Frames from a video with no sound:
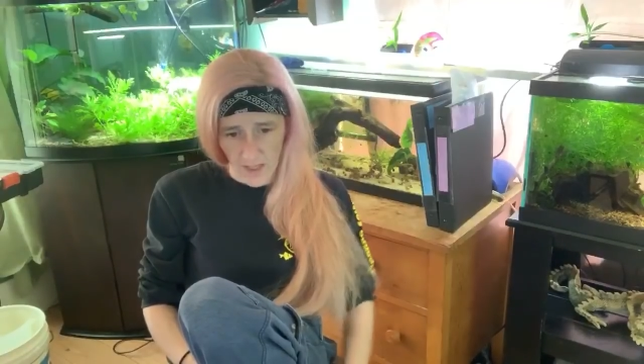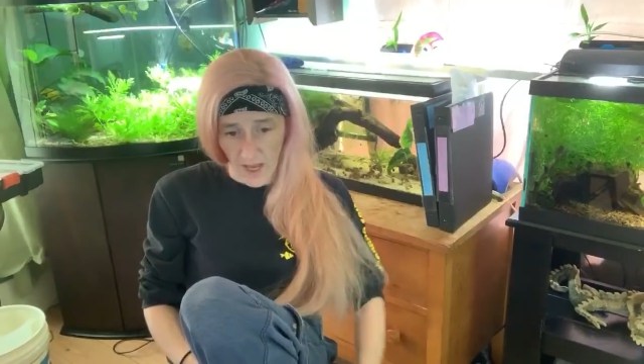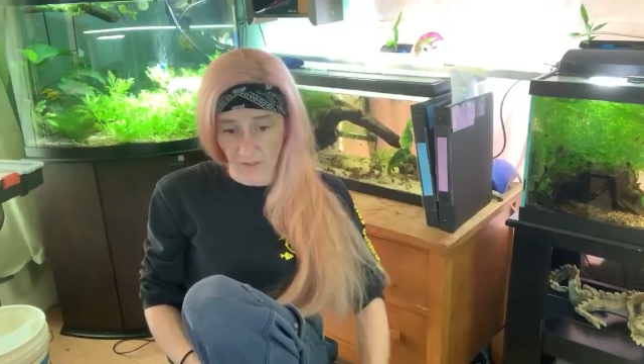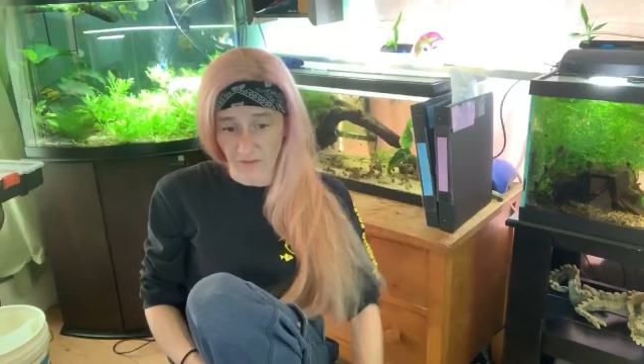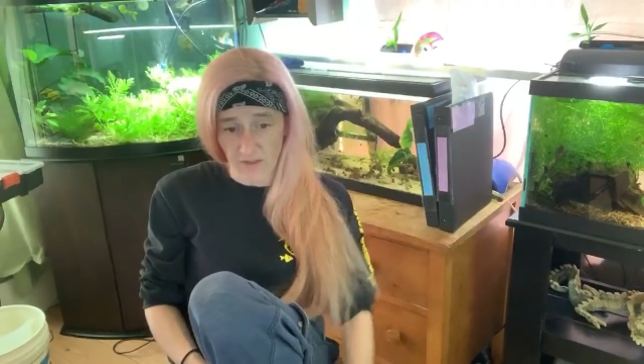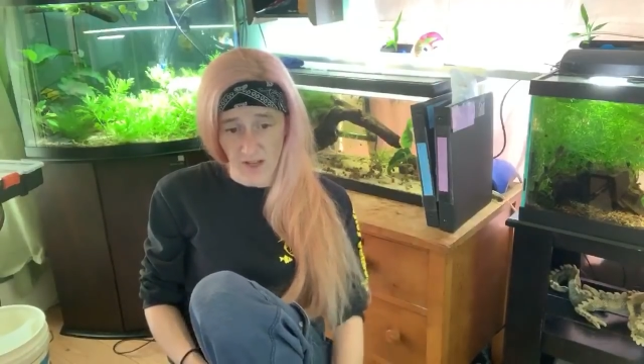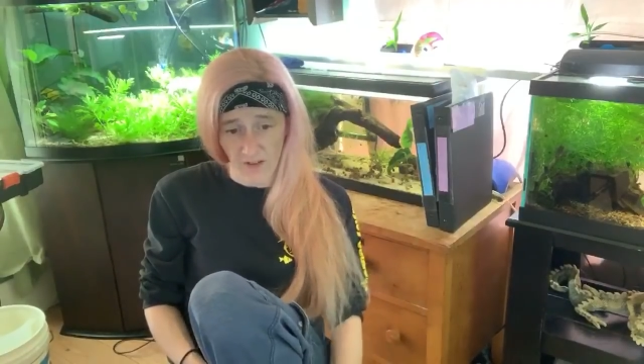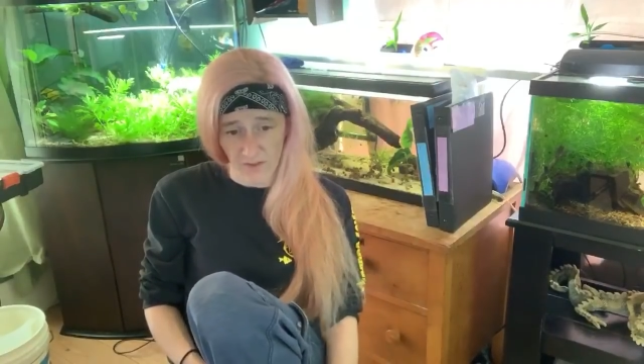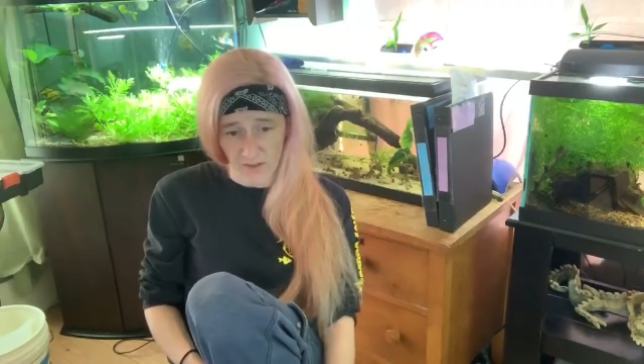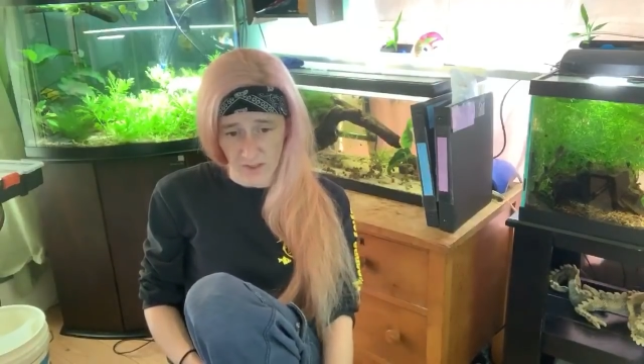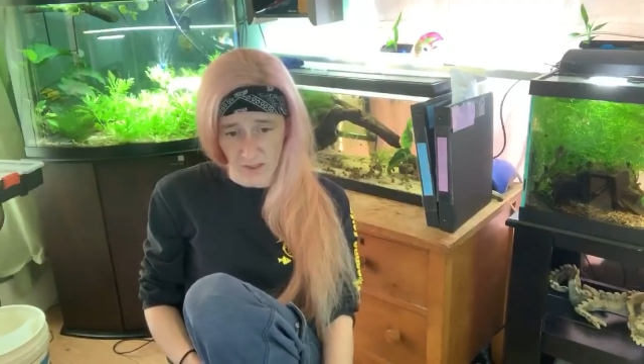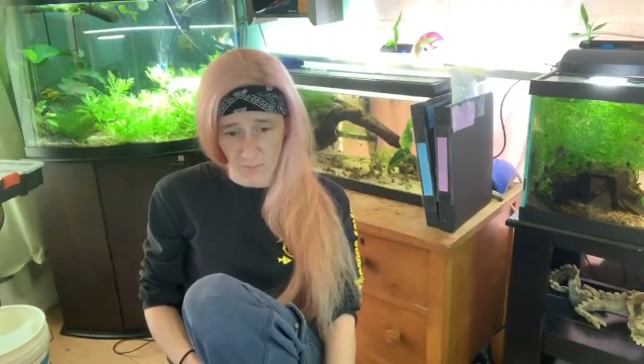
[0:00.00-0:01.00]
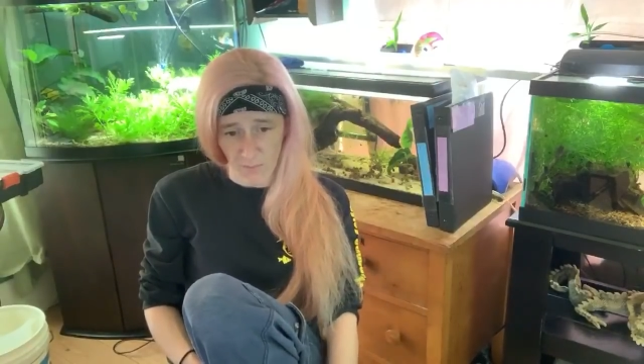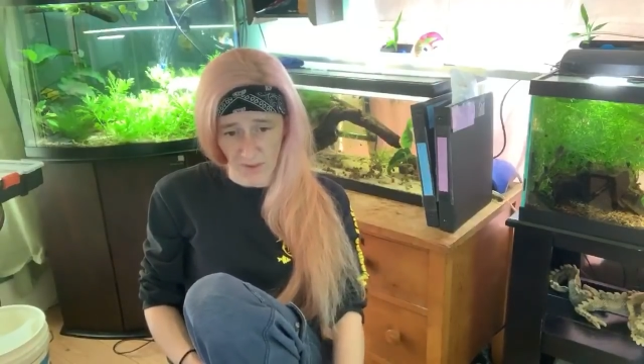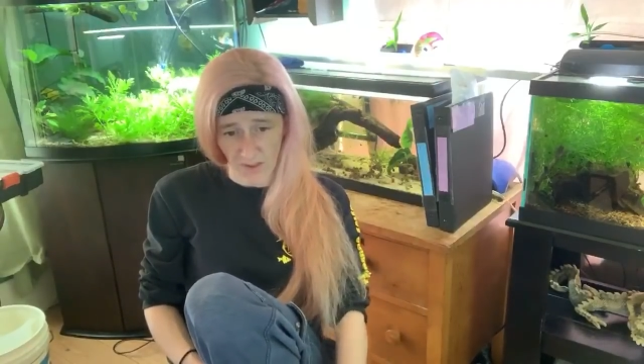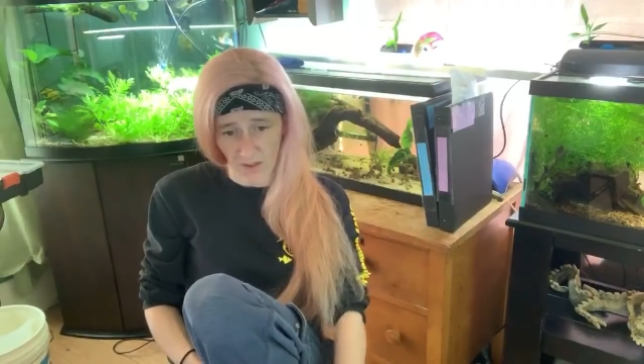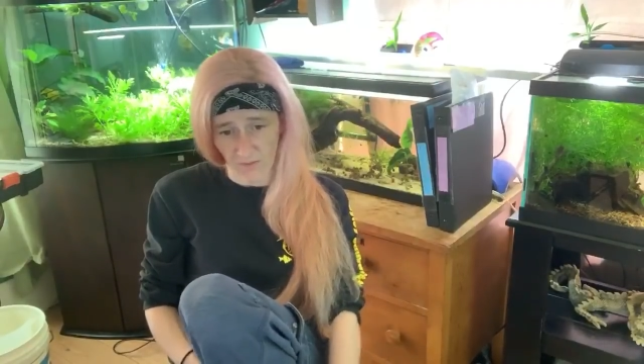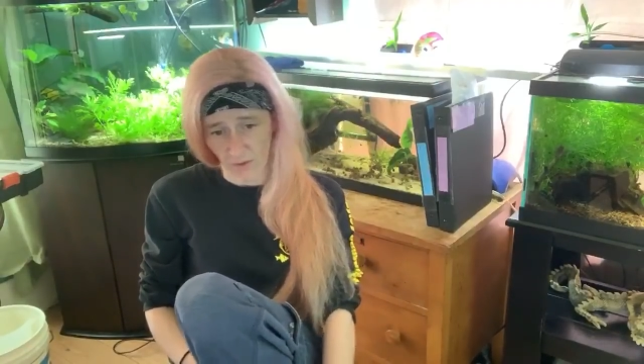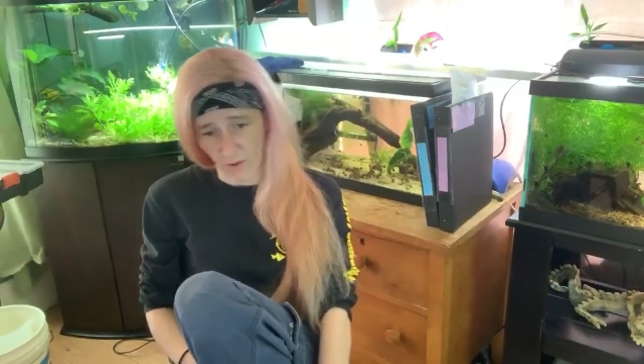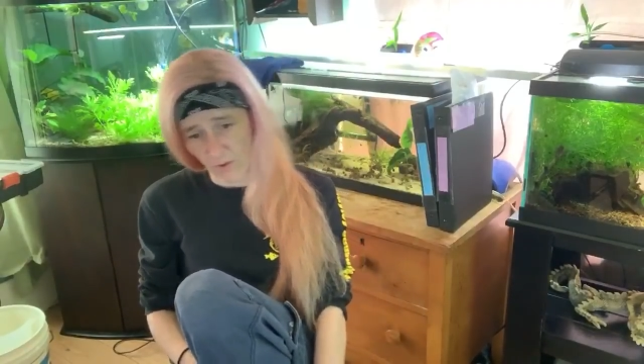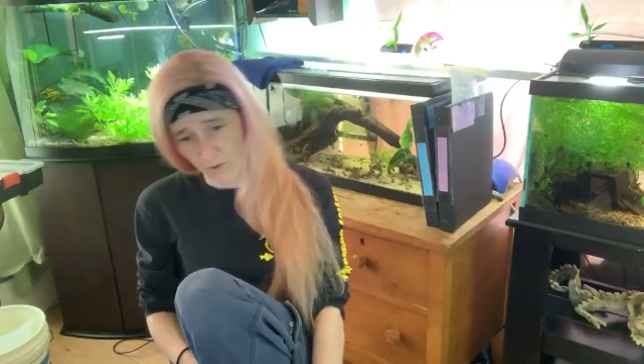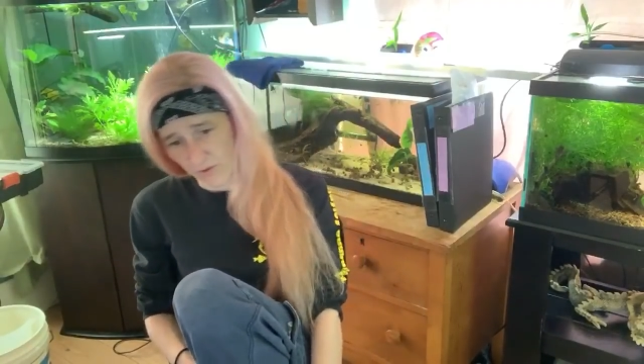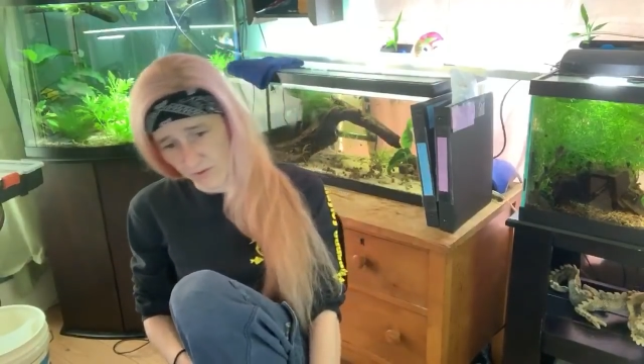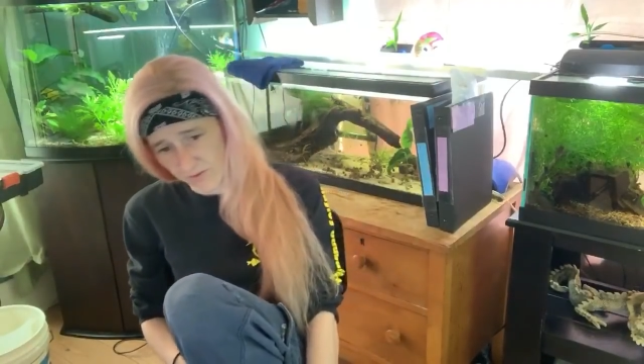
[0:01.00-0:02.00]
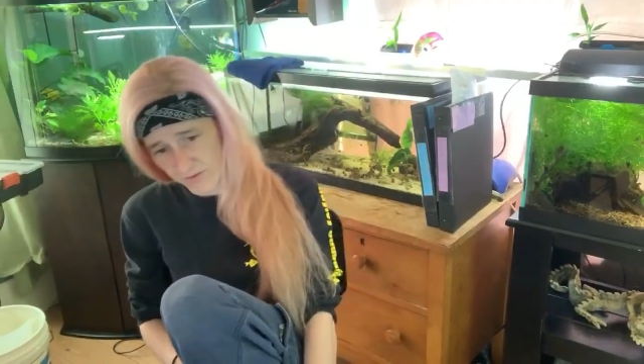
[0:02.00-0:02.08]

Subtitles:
I've never seen it big enough to hold